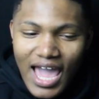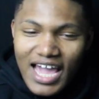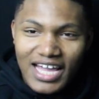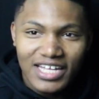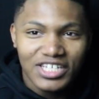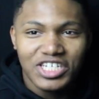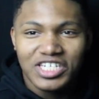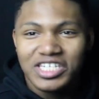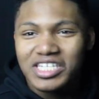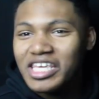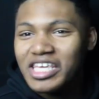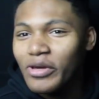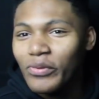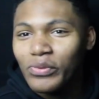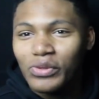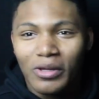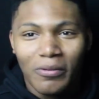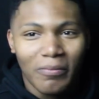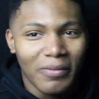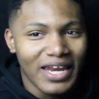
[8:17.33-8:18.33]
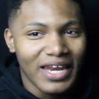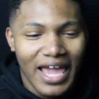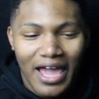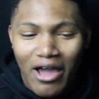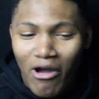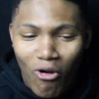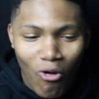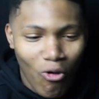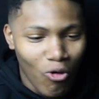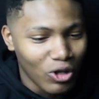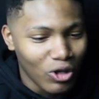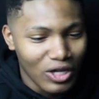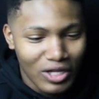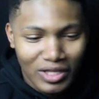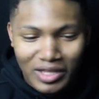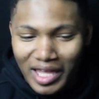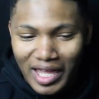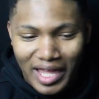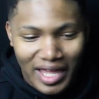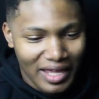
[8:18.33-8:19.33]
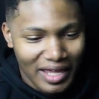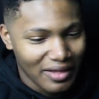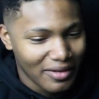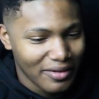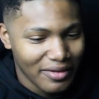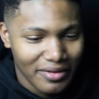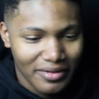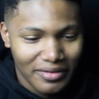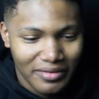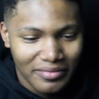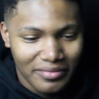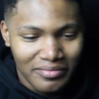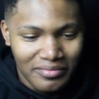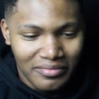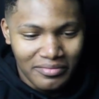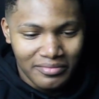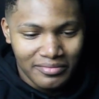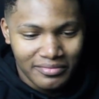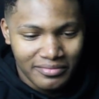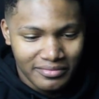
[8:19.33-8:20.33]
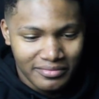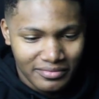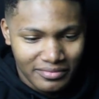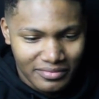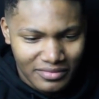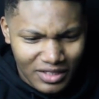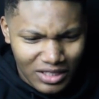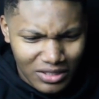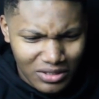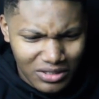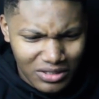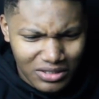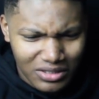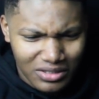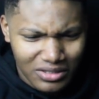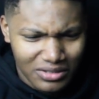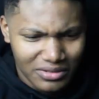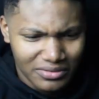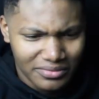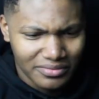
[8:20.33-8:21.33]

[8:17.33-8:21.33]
He just killed them in that whole little thing. Ugh.